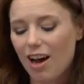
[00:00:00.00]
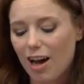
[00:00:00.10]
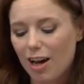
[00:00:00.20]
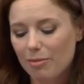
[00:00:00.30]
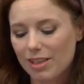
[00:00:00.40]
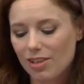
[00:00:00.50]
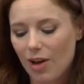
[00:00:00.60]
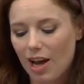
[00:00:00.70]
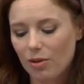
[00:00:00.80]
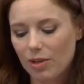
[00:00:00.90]
And so
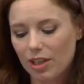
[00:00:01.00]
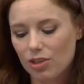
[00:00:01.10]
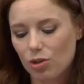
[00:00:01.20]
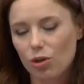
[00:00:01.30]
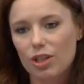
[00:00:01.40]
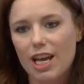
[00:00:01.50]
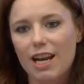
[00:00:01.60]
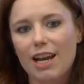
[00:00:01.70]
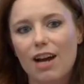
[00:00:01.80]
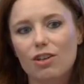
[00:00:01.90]
how do we control to that,
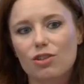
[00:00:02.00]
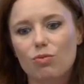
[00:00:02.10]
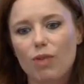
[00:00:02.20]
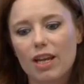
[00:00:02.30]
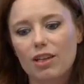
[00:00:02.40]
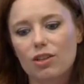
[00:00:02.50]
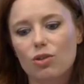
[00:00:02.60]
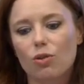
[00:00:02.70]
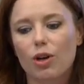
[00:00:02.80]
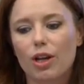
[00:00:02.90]
and how does the
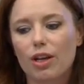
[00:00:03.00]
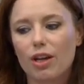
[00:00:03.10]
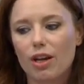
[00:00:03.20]
regulatory